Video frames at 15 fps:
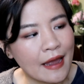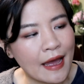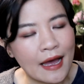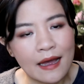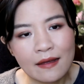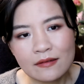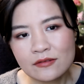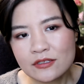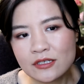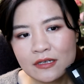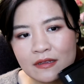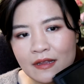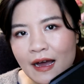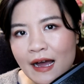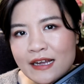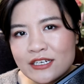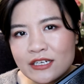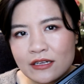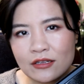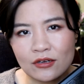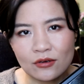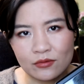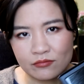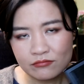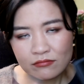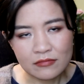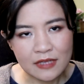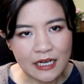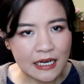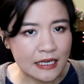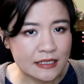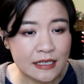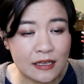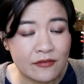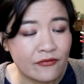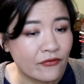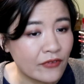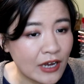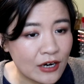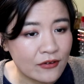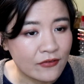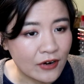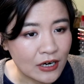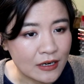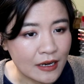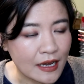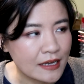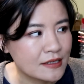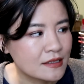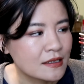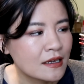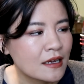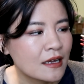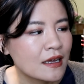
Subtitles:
And the eyeshadow, like I said, very nice.